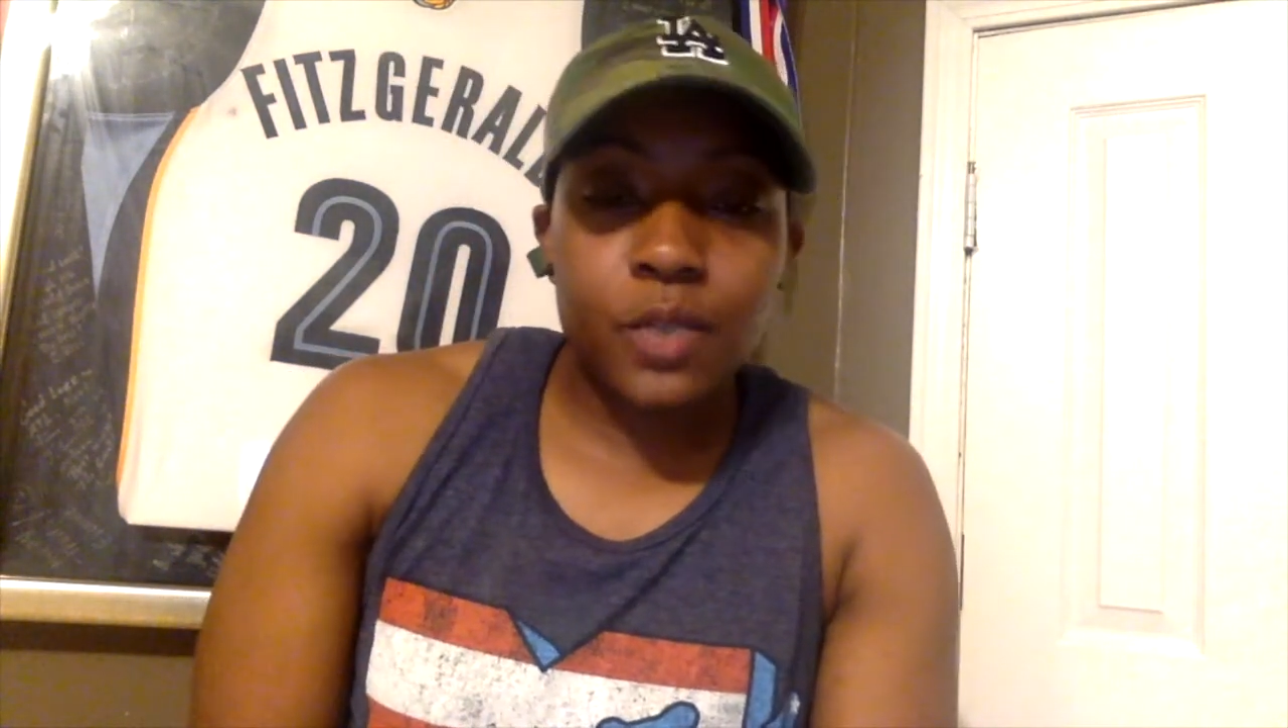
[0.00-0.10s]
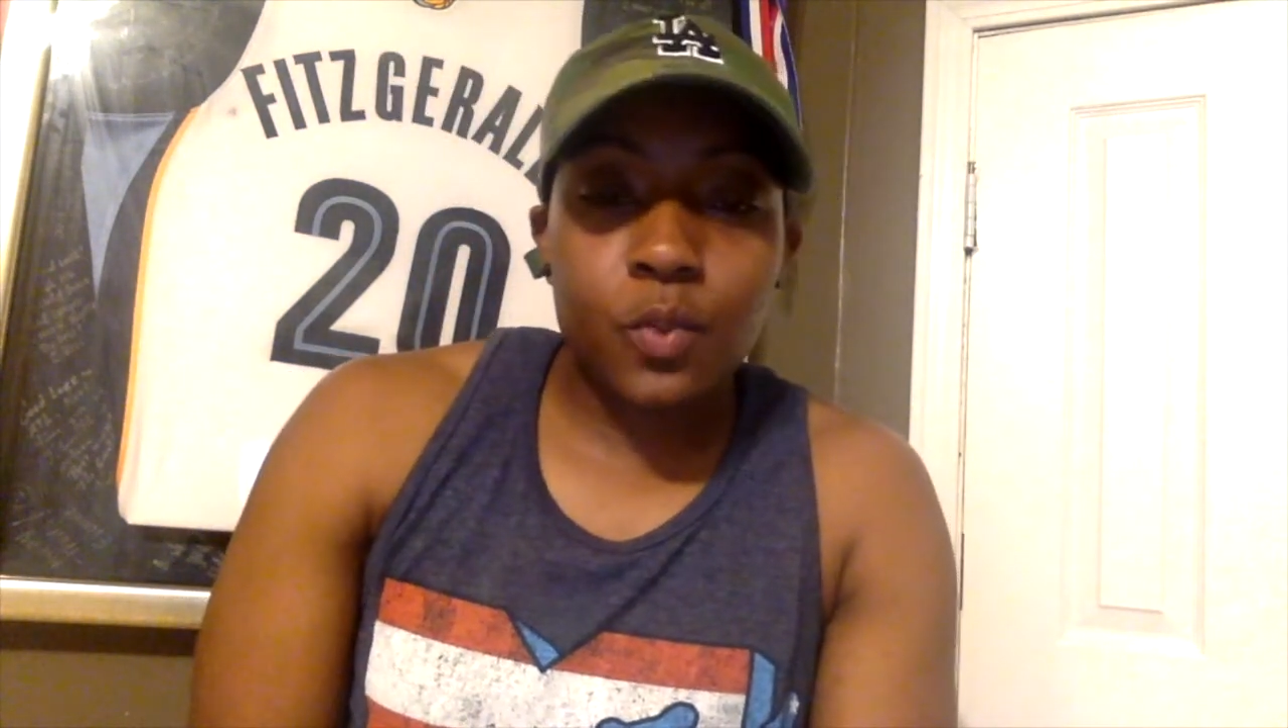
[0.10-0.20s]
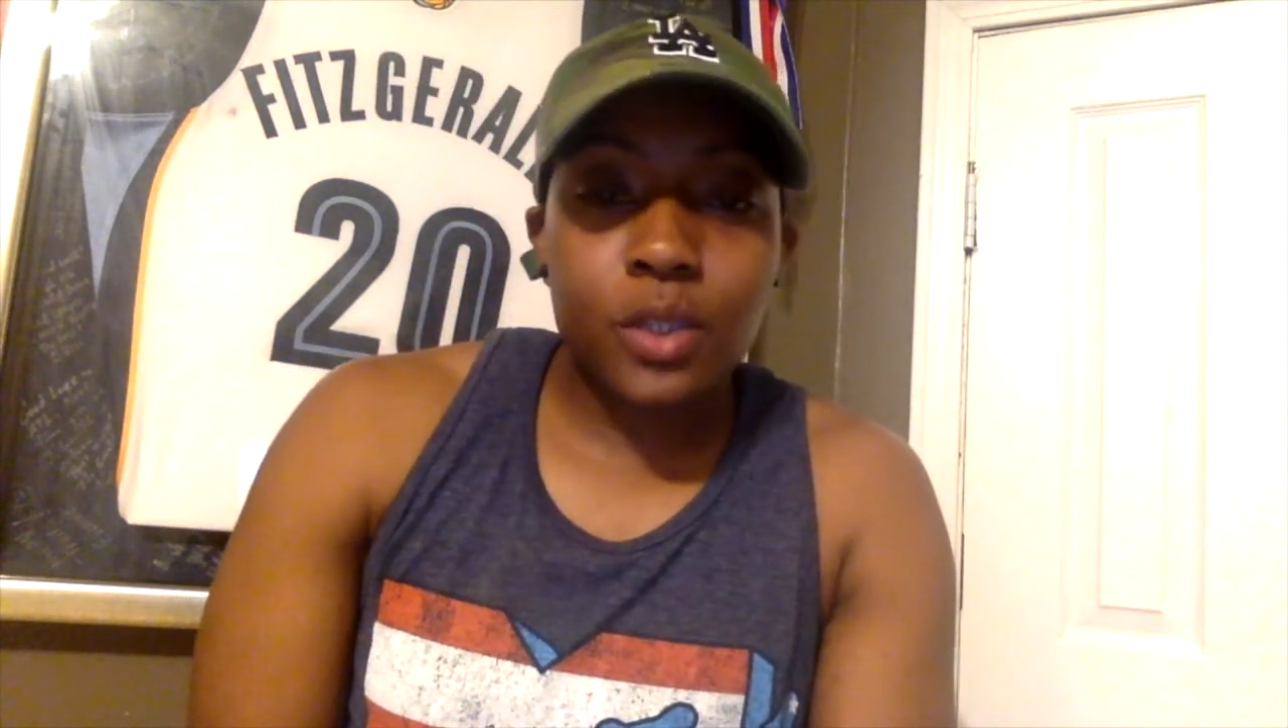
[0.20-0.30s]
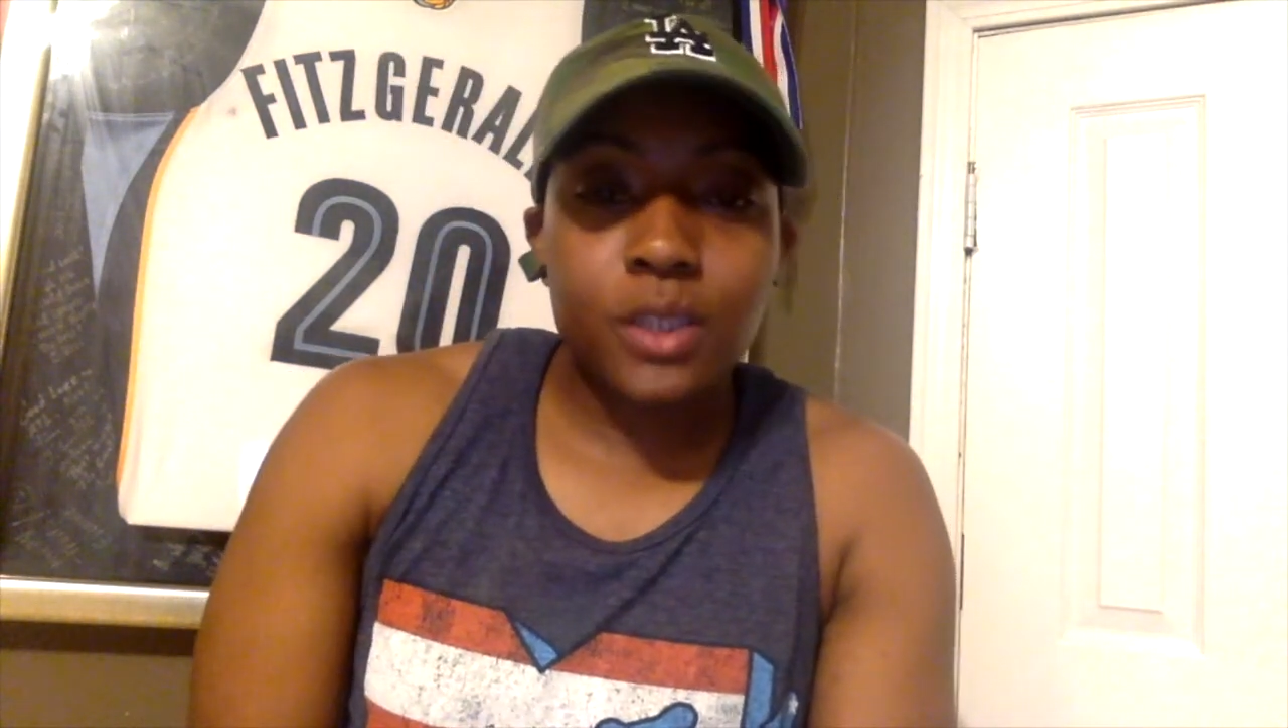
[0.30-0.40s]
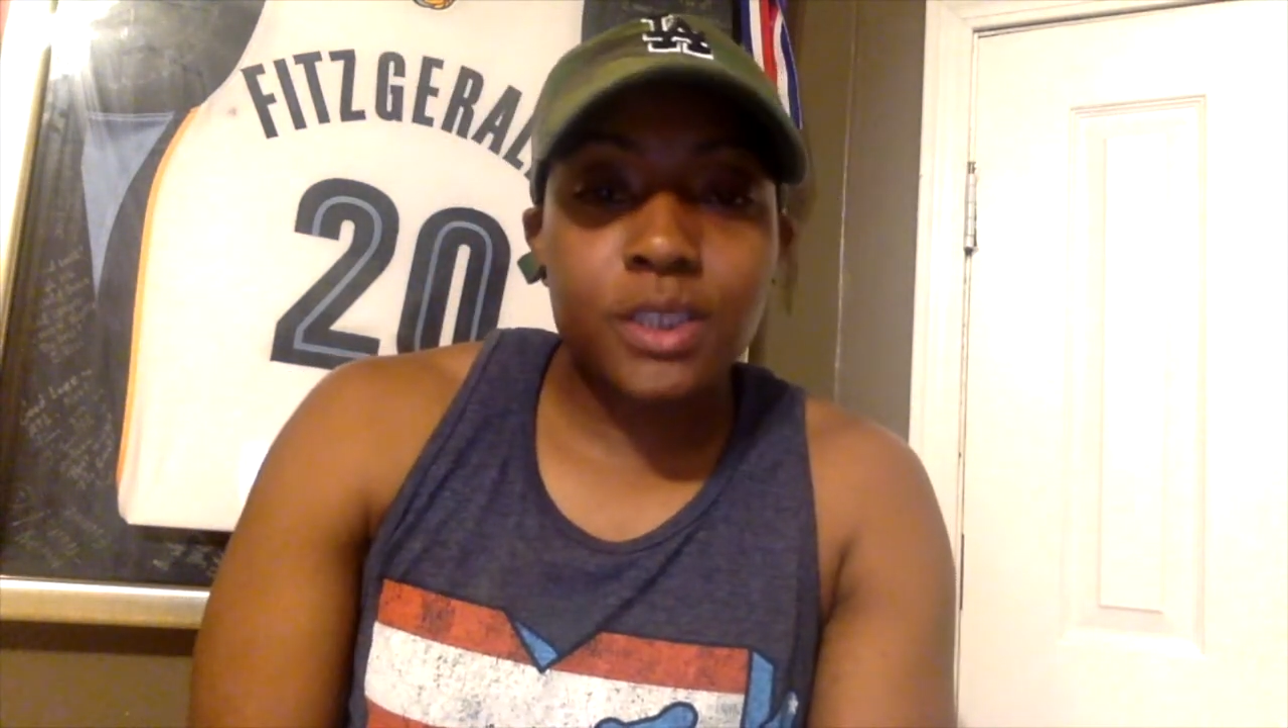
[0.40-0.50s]

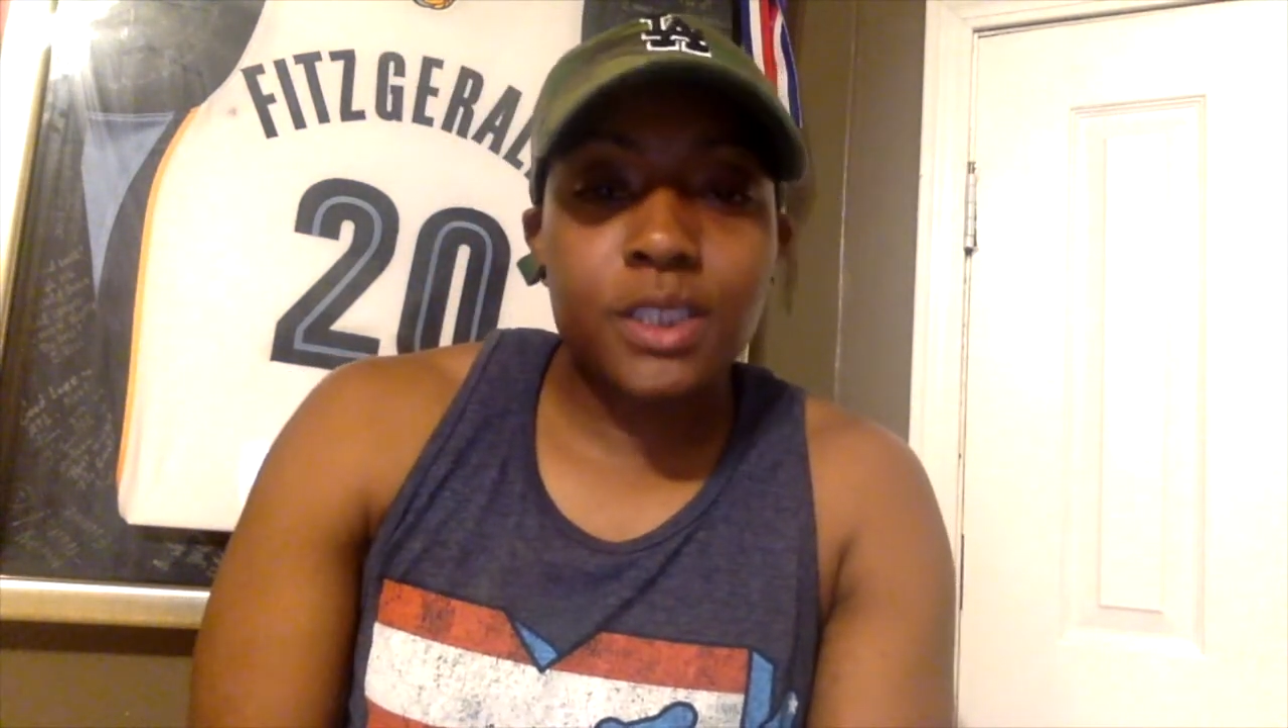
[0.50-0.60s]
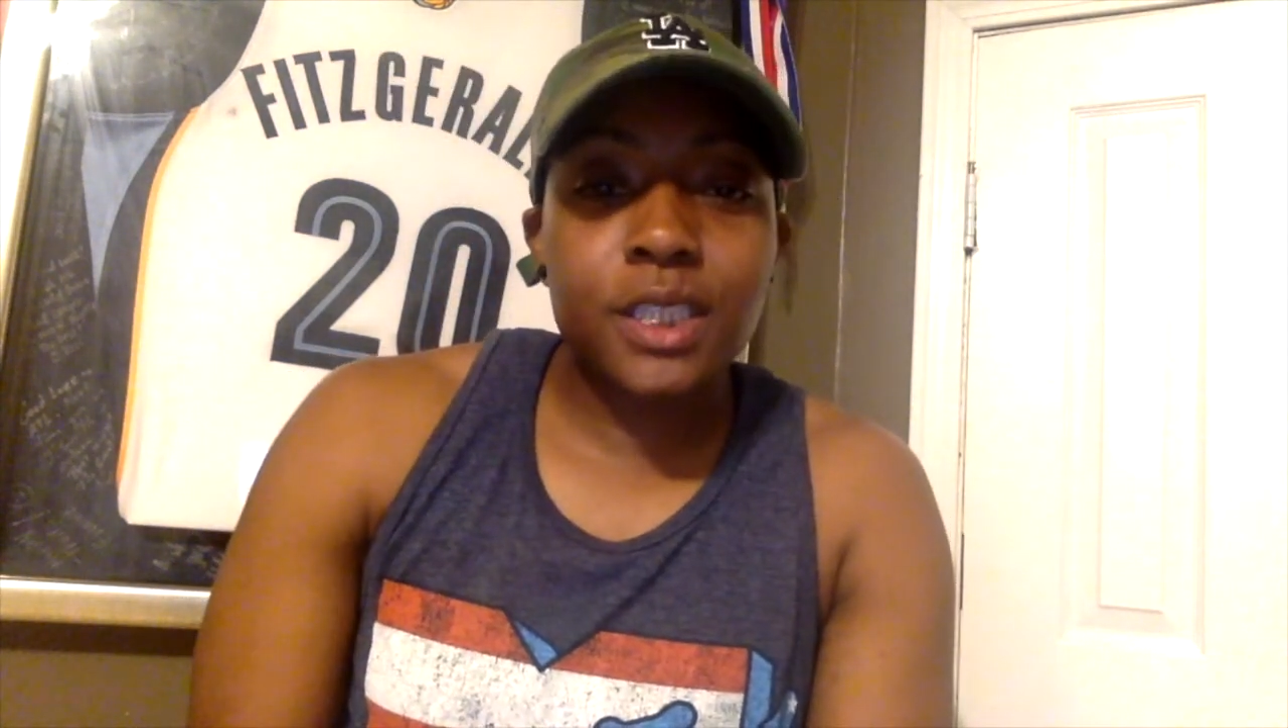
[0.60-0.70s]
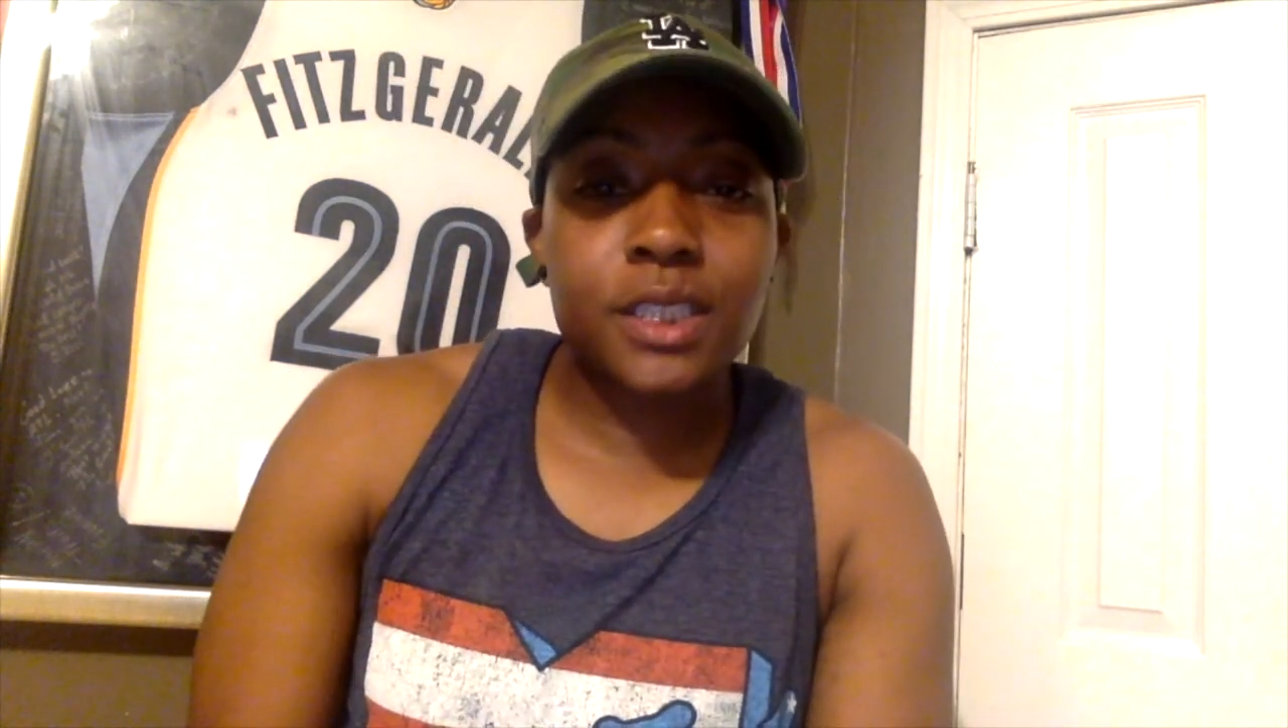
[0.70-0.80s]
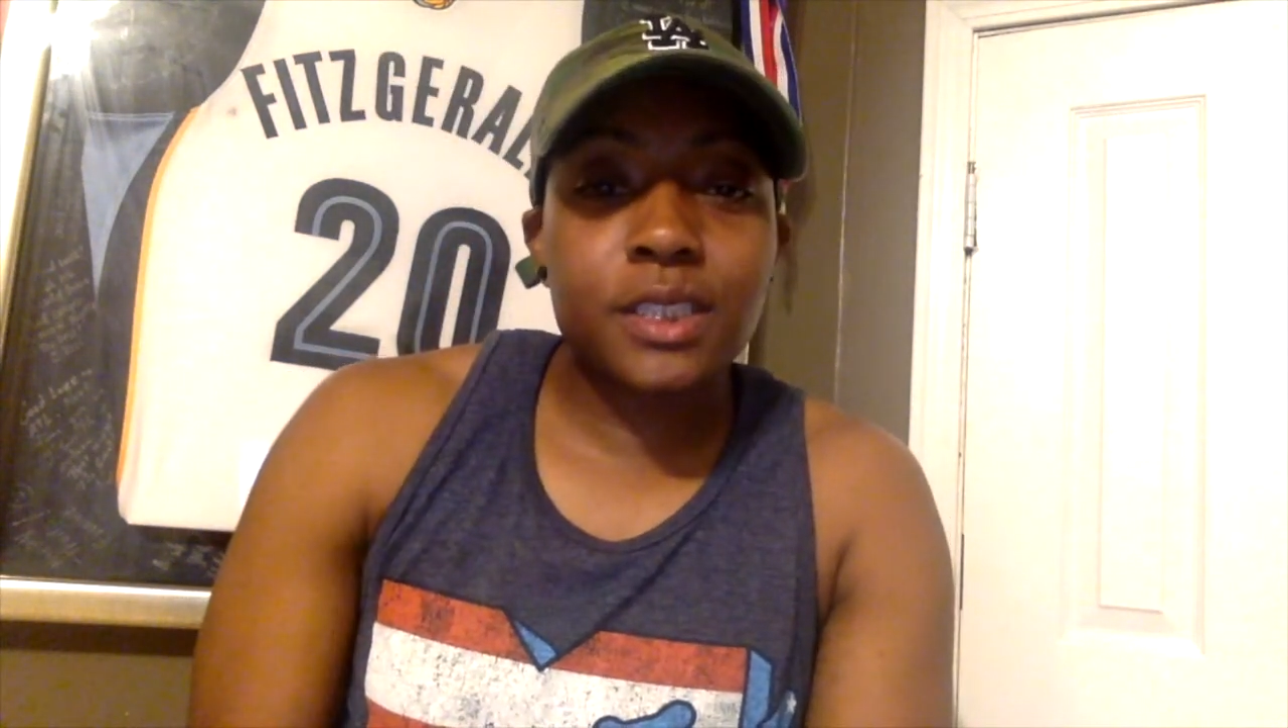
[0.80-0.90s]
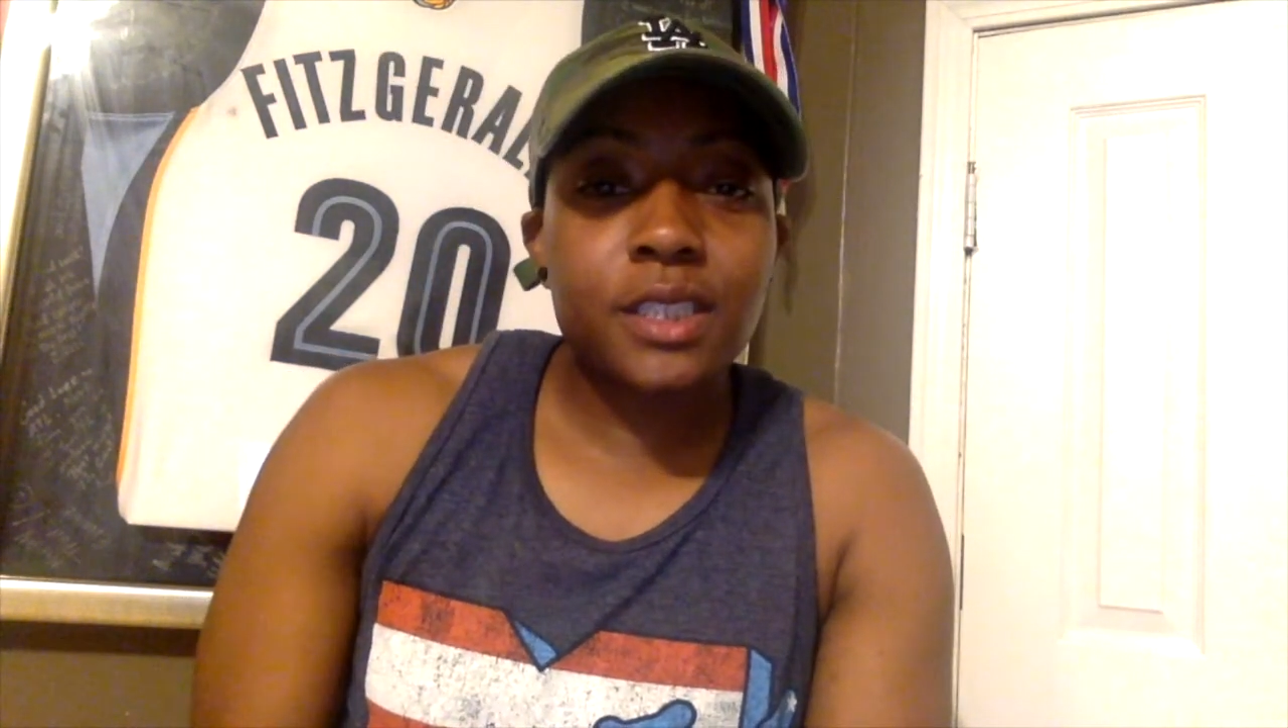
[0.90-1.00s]
was
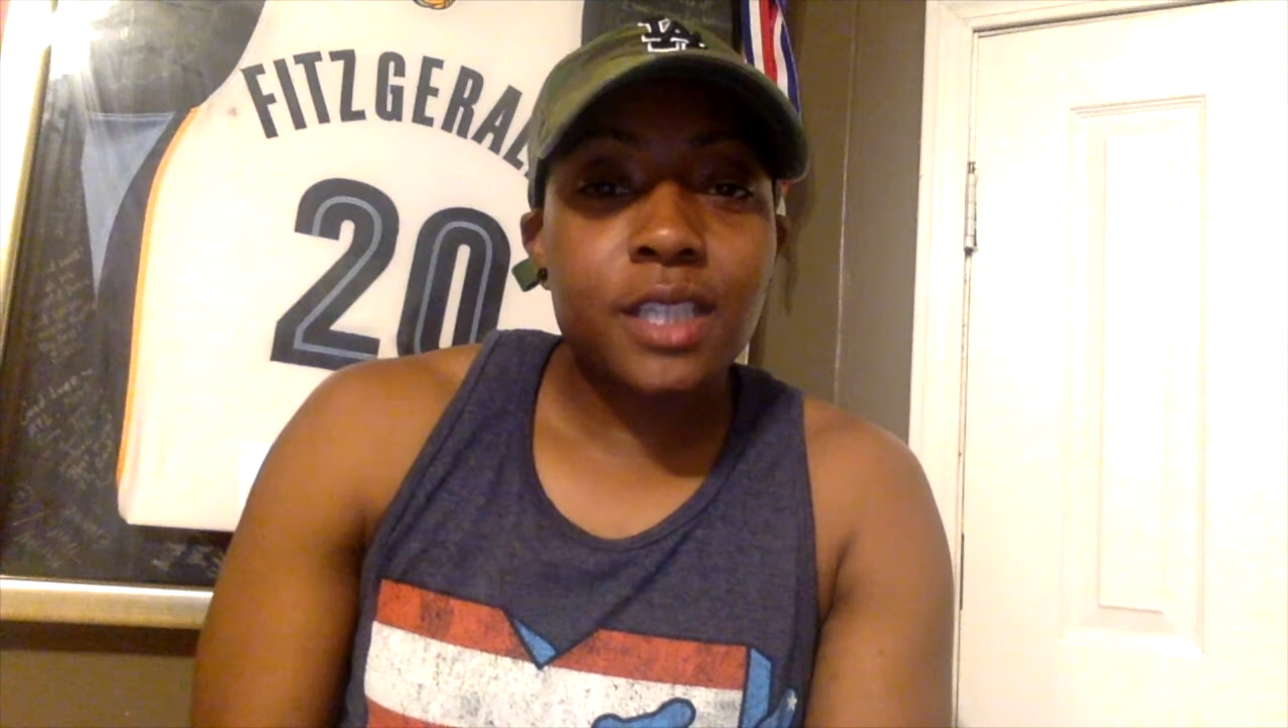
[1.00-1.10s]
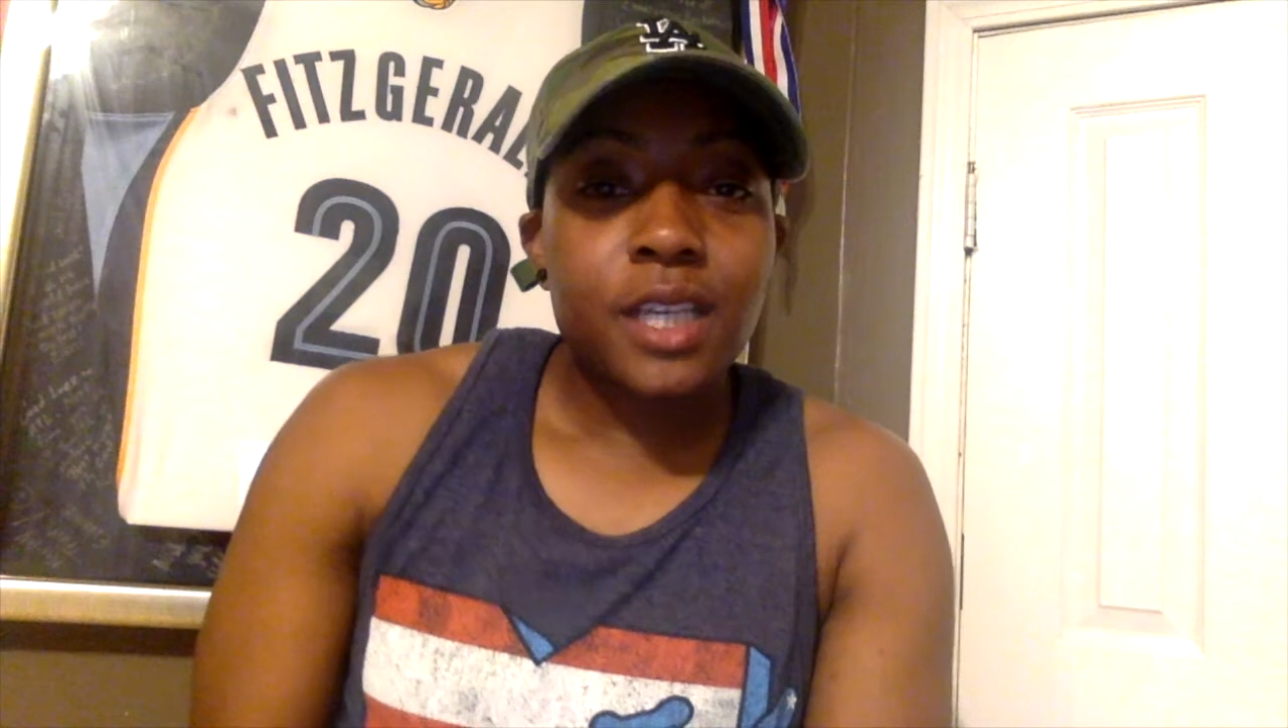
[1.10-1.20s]
just